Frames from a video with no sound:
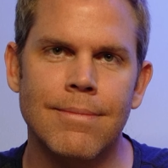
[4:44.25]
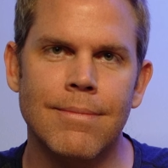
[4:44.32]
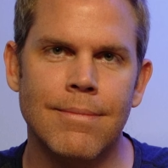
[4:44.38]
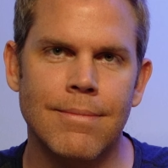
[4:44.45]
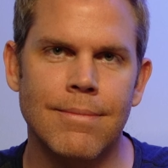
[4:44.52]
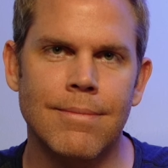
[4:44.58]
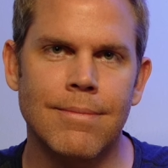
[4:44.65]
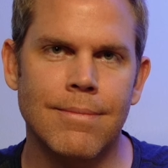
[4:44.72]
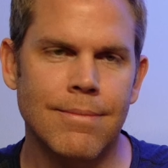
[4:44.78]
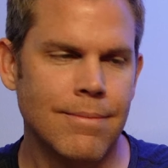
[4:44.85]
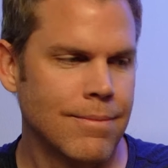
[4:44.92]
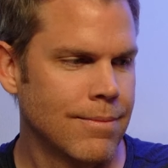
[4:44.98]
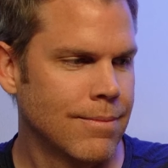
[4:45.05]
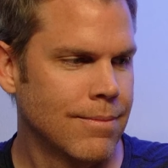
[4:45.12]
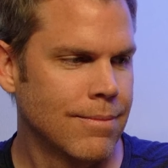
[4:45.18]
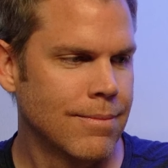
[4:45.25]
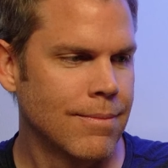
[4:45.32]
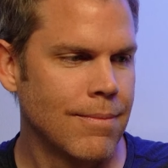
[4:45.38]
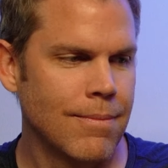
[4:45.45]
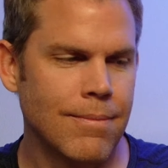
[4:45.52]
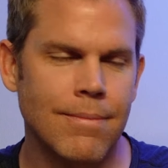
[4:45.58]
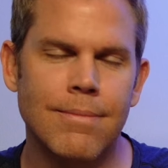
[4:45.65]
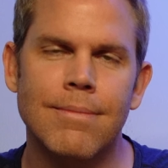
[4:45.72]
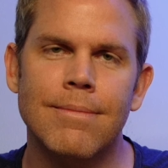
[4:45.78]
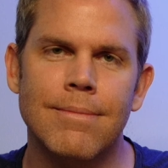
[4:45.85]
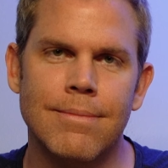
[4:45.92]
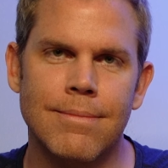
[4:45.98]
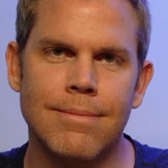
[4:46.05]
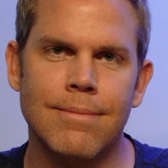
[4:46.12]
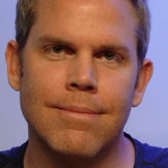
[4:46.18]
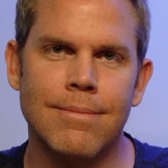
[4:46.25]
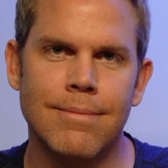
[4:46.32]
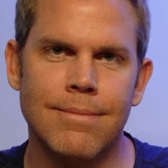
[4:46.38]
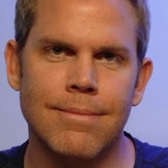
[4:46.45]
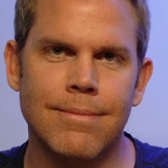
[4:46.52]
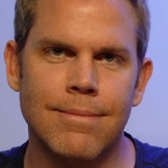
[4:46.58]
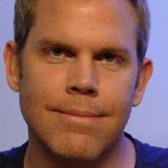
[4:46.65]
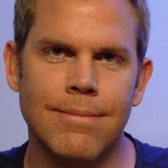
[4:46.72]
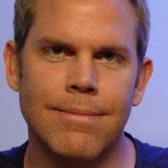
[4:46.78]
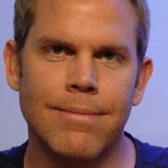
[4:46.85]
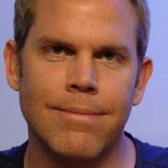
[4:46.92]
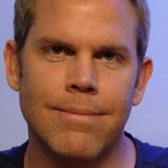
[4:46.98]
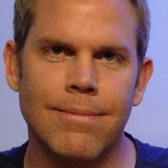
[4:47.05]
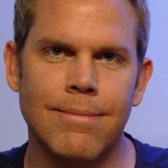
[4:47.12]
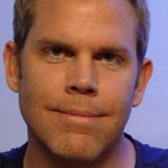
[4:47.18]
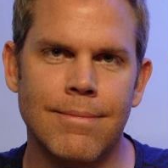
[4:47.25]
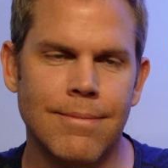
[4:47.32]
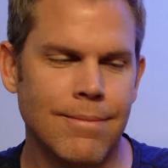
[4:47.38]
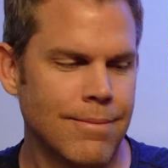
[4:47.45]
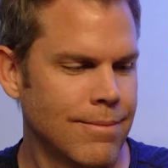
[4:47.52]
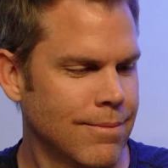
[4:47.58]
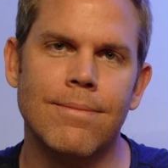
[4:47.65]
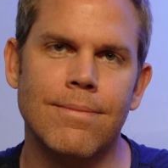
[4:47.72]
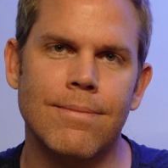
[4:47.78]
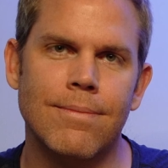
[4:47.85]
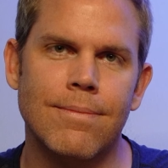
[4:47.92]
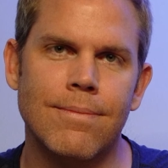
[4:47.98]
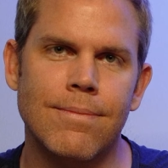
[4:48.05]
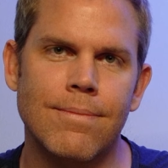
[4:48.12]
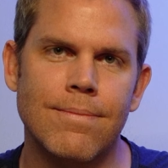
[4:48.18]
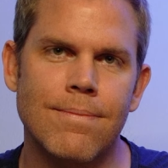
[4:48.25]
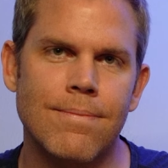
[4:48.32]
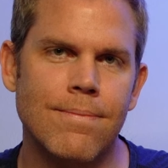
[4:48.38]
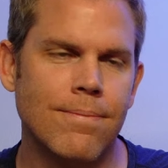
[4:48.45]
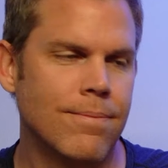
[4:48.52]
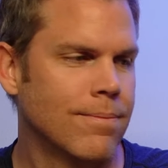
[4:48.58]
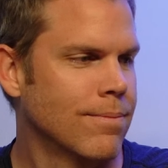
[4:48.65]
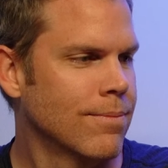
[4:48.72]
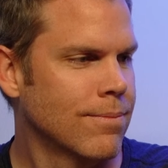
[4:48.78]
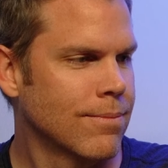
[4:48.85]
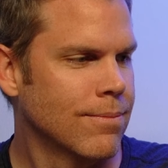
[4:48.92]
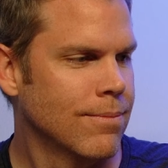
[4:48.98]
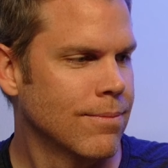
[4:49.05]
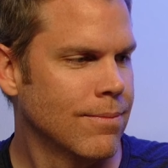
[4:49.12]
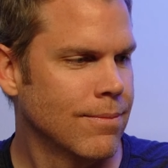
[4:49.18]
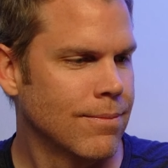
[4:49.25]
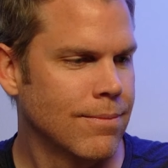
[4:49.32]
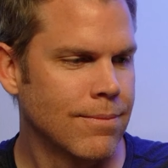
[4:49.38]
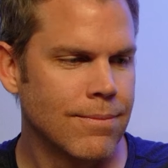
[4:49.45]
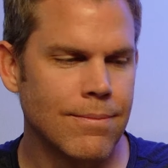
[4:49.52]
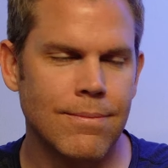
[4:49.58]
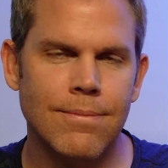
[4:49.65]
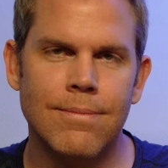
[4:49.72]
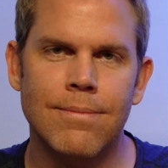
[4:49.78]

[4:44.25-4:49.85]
This person isn't speaking.